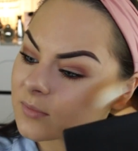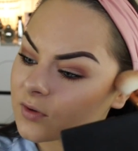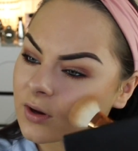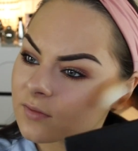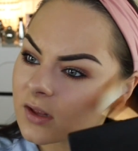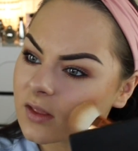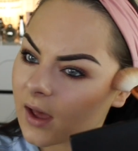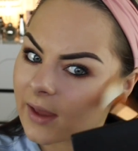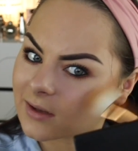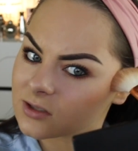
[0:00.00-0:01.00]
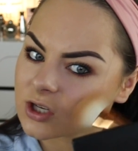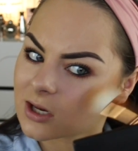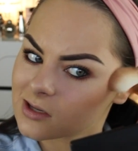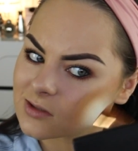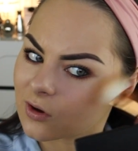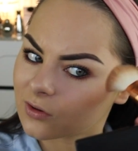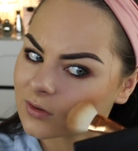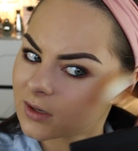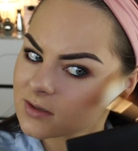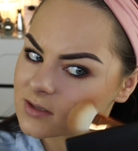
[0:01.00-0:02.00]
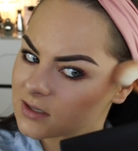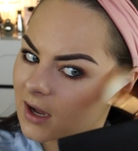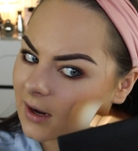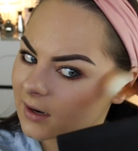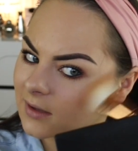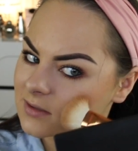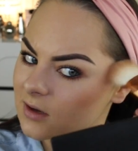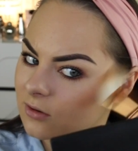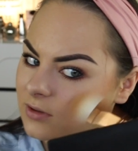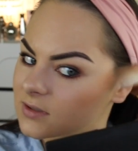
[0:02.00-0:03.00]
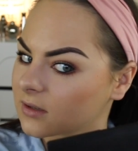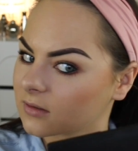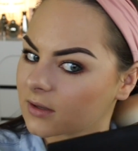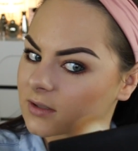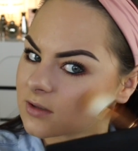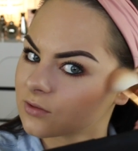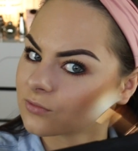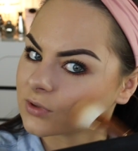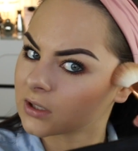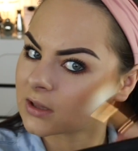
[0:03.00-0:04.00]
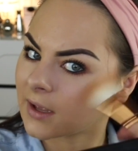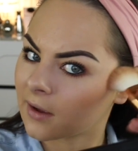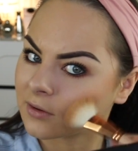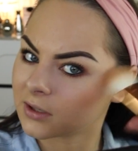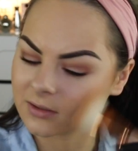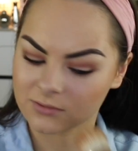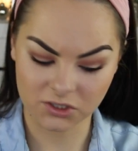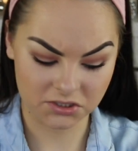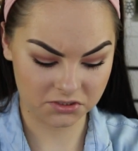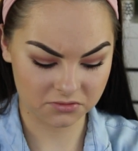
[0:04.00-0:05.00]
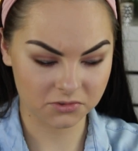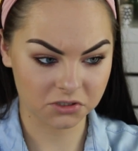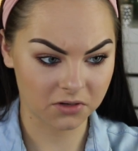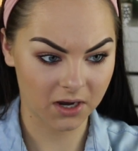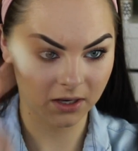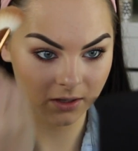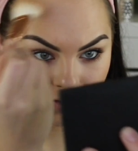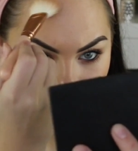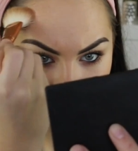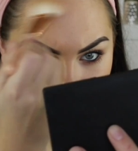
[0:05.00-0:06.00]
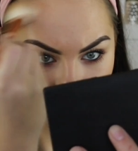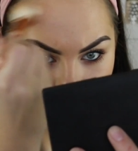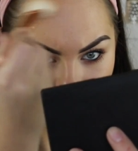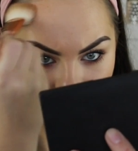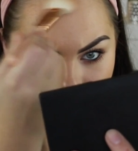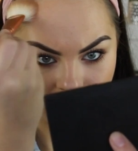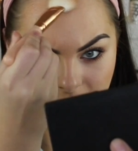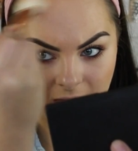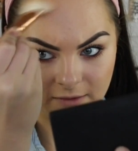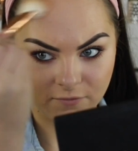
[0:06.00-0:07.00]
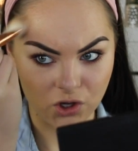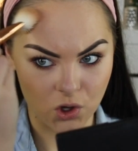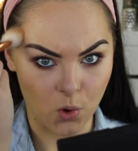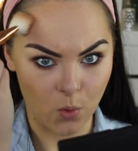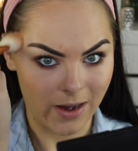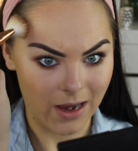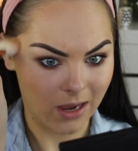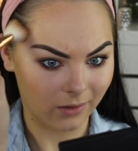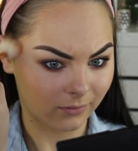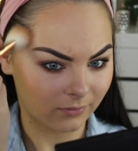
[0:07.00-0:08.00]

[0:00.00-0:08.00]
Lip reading: I'm sorry if the lighting's changed. It's gotten like dark outside all of a sudden. Like, it's gotten really cloudy and just grey out of nowhere.